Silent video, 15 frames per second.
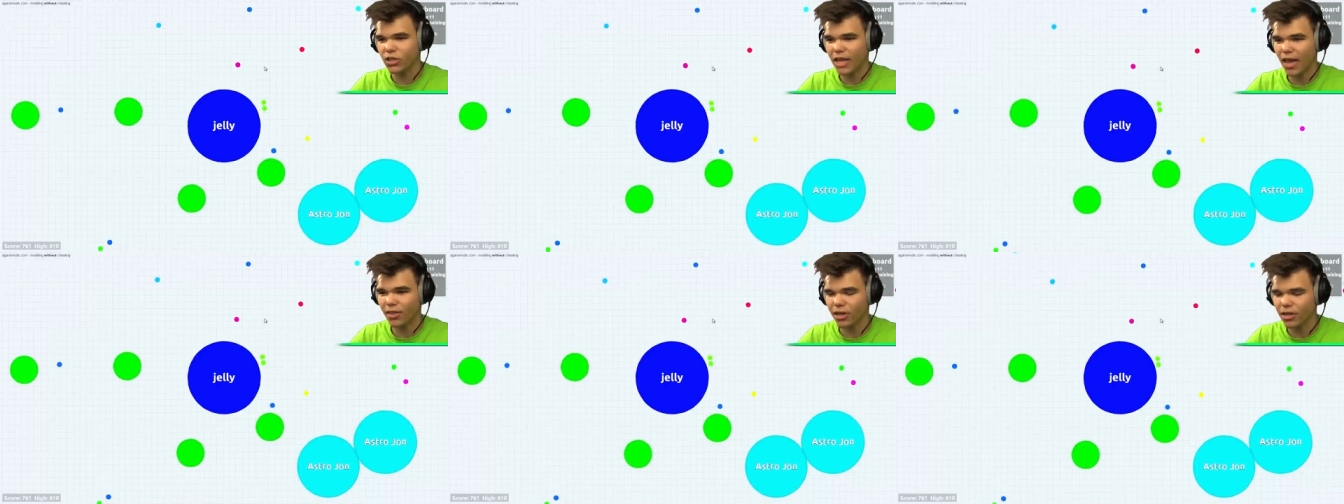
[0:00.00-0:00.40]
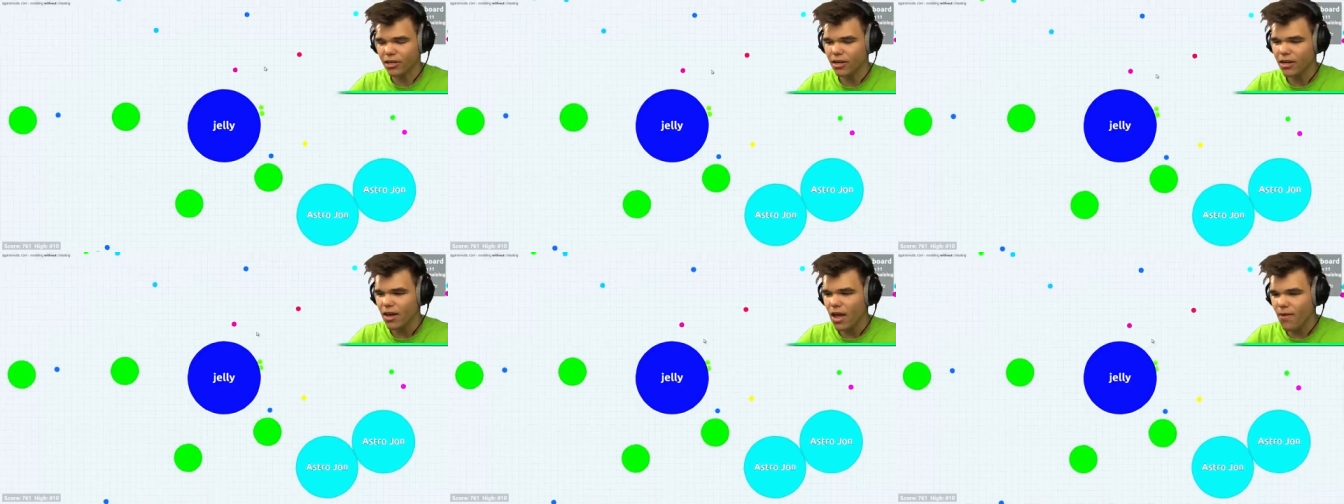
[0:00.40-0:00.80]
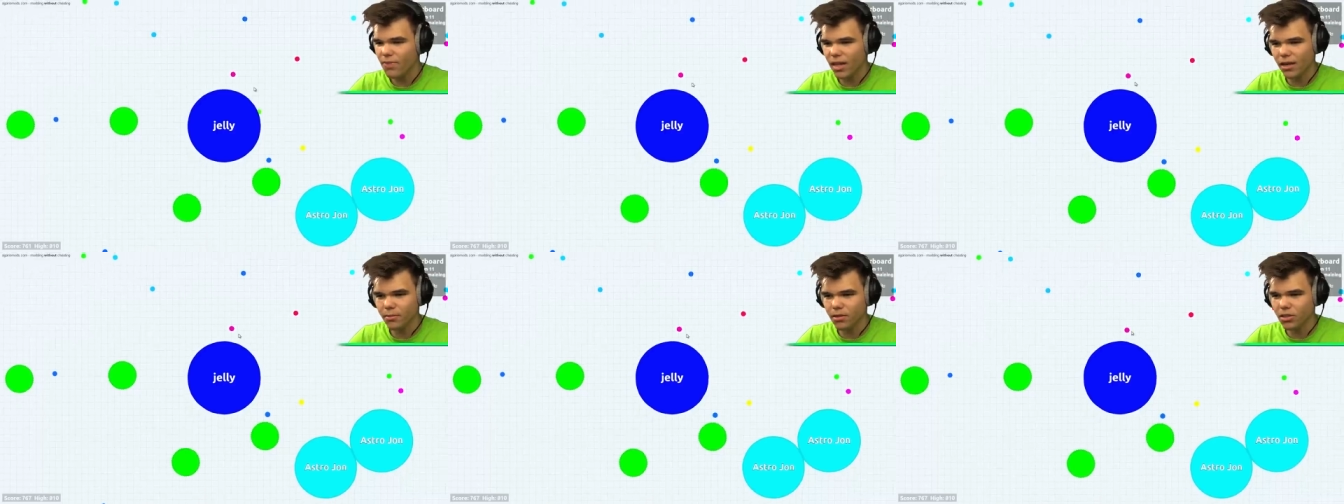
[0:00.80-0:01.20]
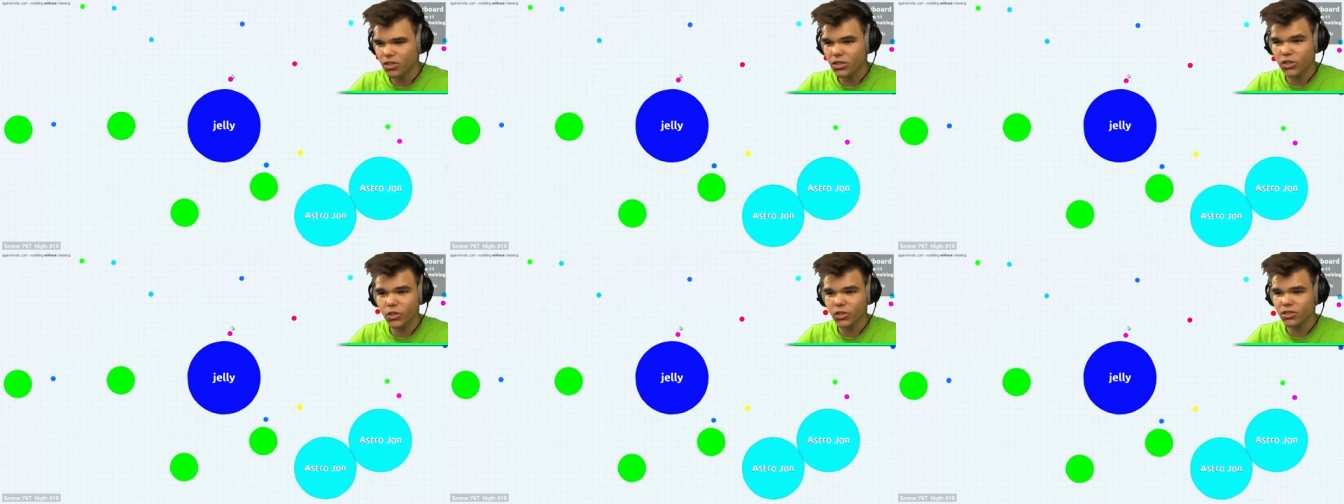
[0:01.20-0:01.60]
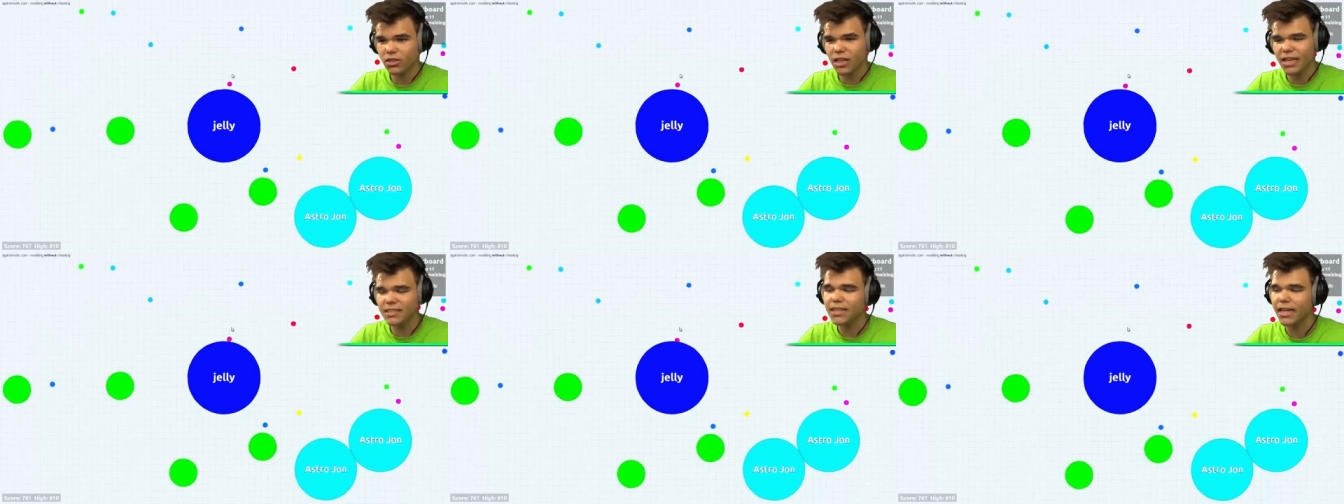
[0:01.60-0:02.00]
together, and then I'm gonna shoot
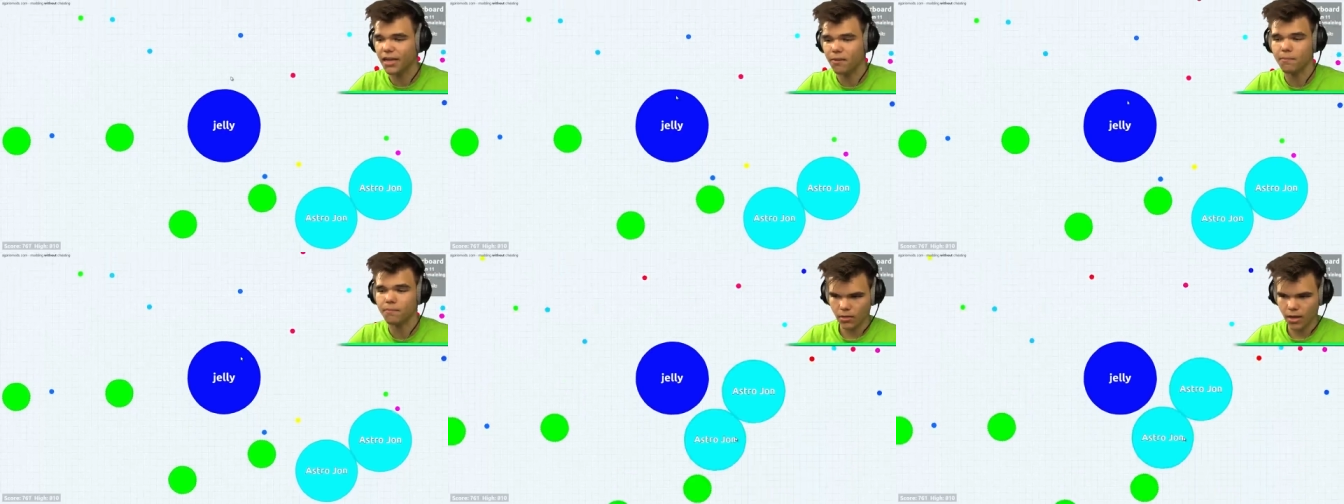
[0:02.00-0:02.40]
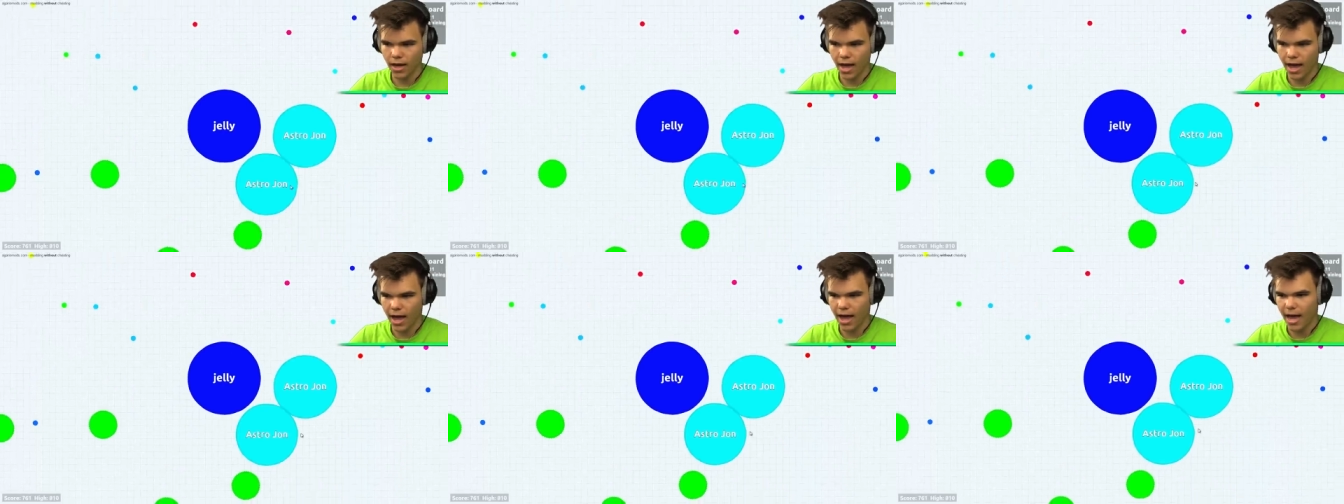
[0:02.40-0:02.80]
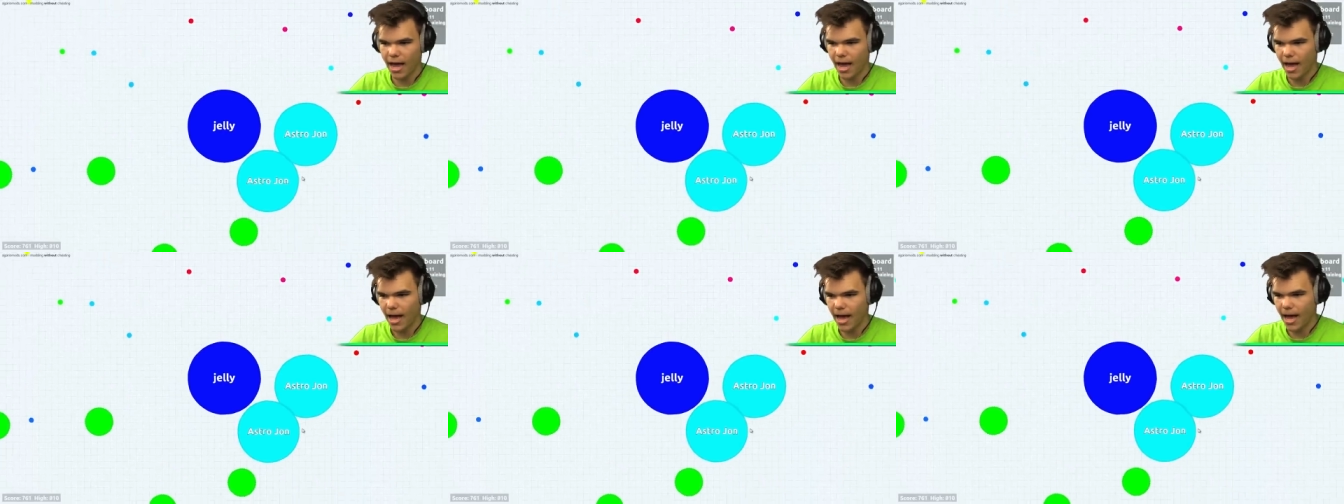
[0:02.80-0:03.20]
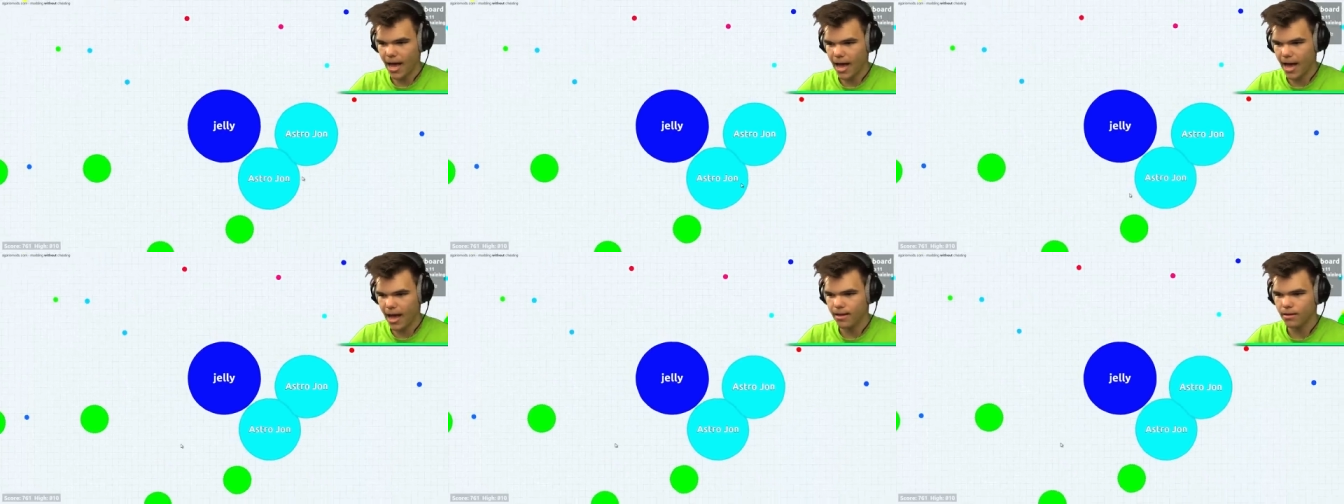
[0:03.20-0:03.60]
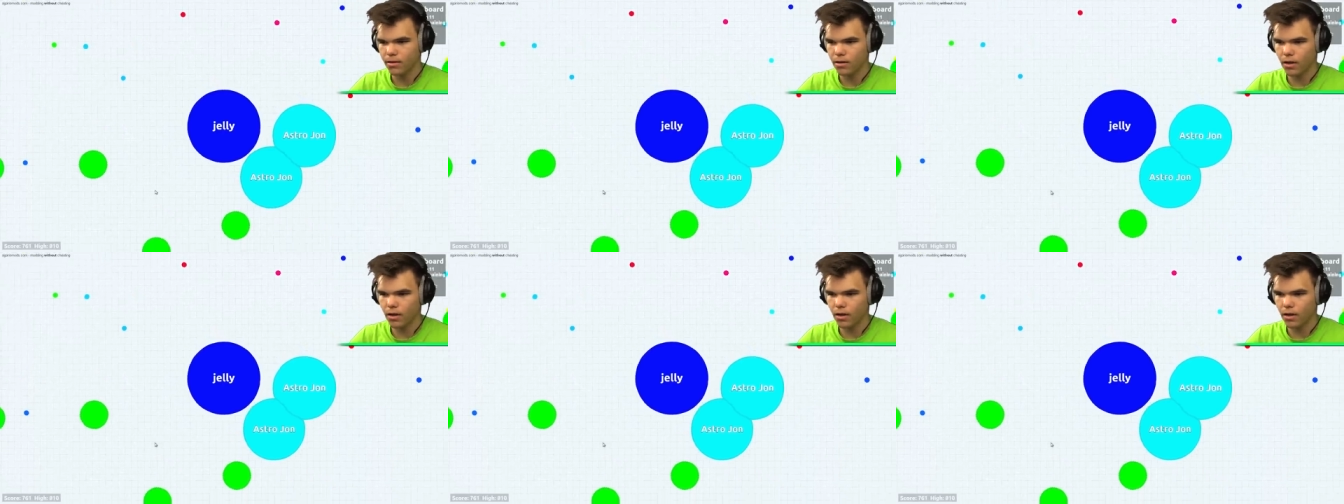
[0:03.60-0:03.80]
things at him. Ah, ah, ah, ah, ah.